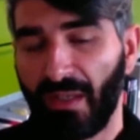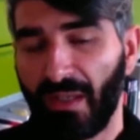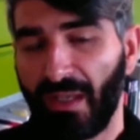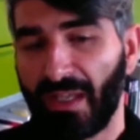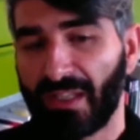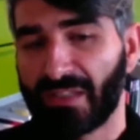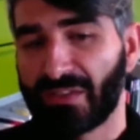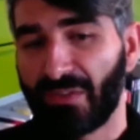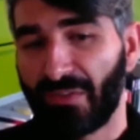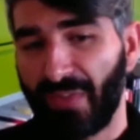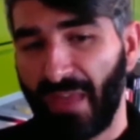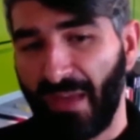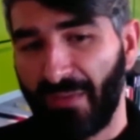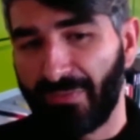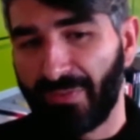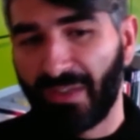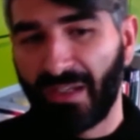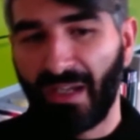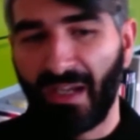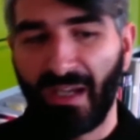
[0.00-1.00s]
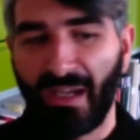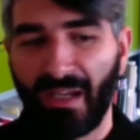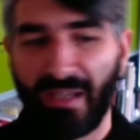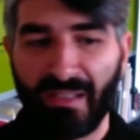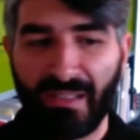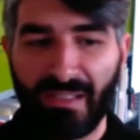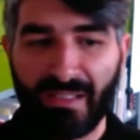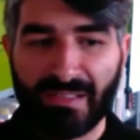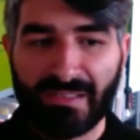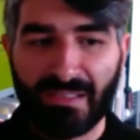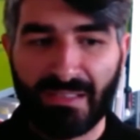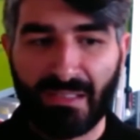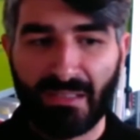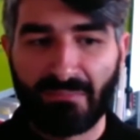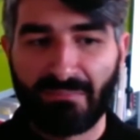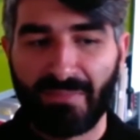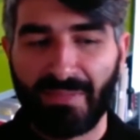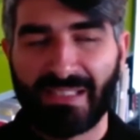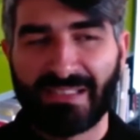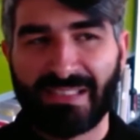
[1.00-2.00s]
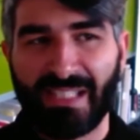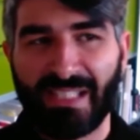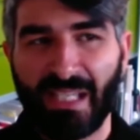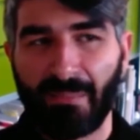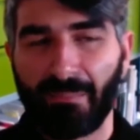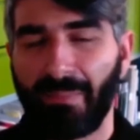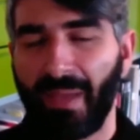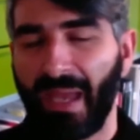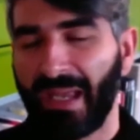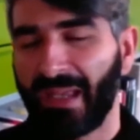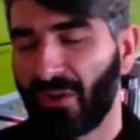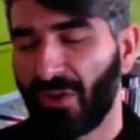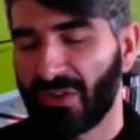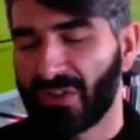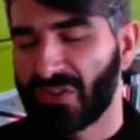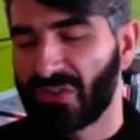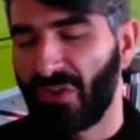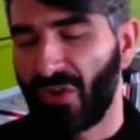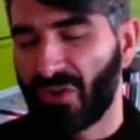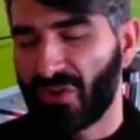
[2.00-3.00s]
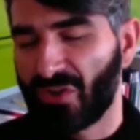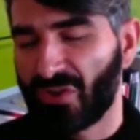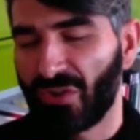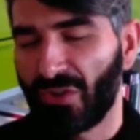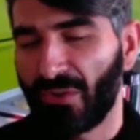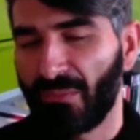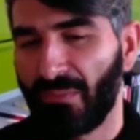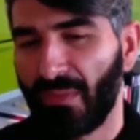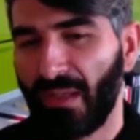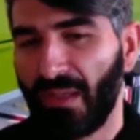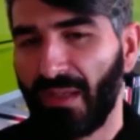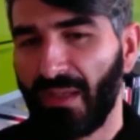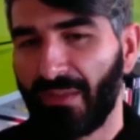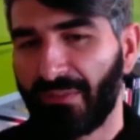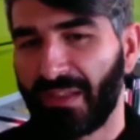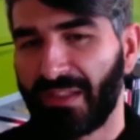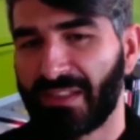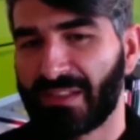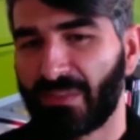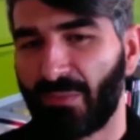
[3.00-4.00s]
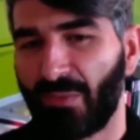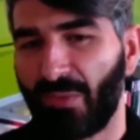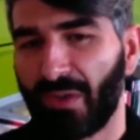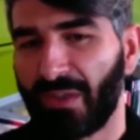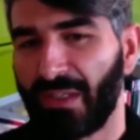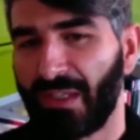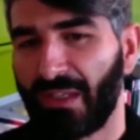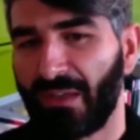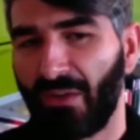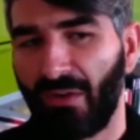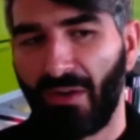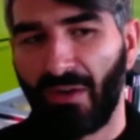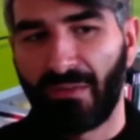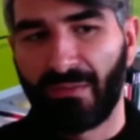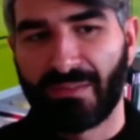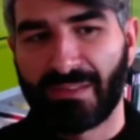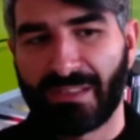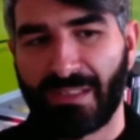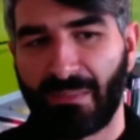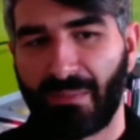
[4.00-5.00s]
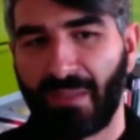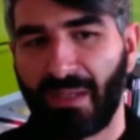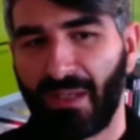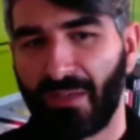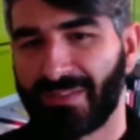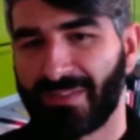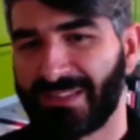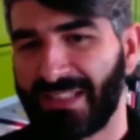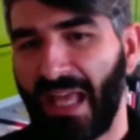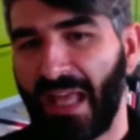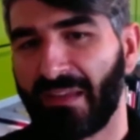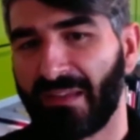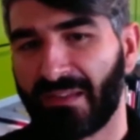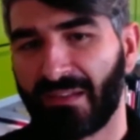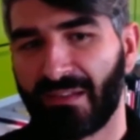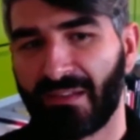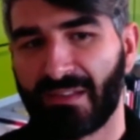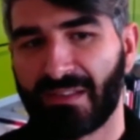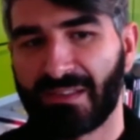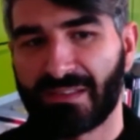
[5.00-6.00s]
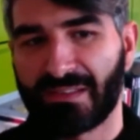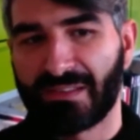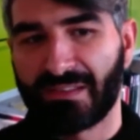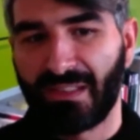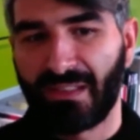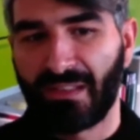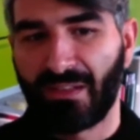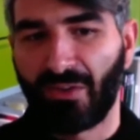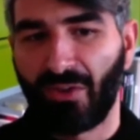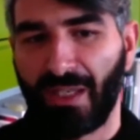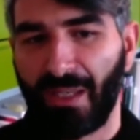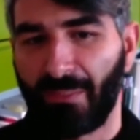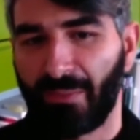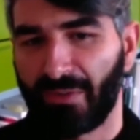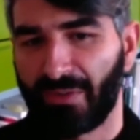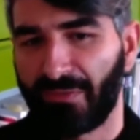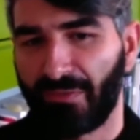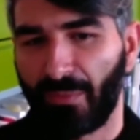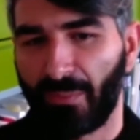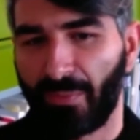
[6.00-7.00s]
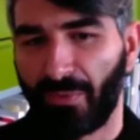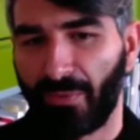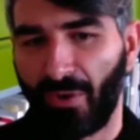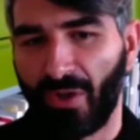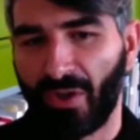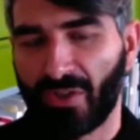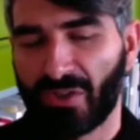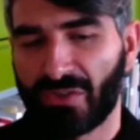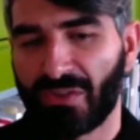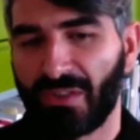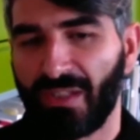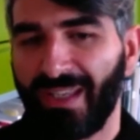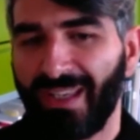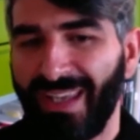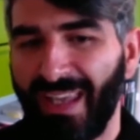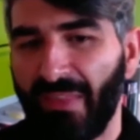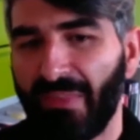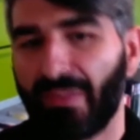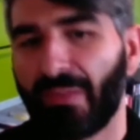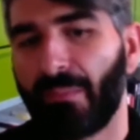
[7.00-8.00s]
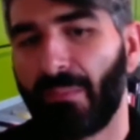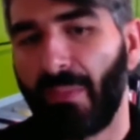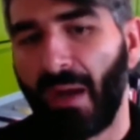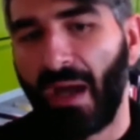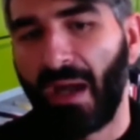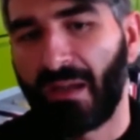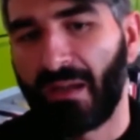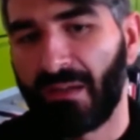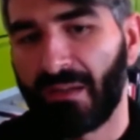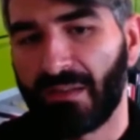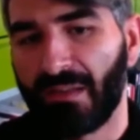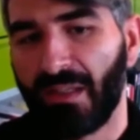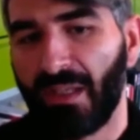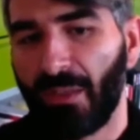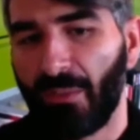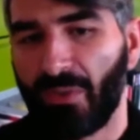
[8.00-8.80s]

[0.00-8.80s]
And South Africa is let's say, a bank consortium that is working on some kind of standards and a collaborative approach in the market,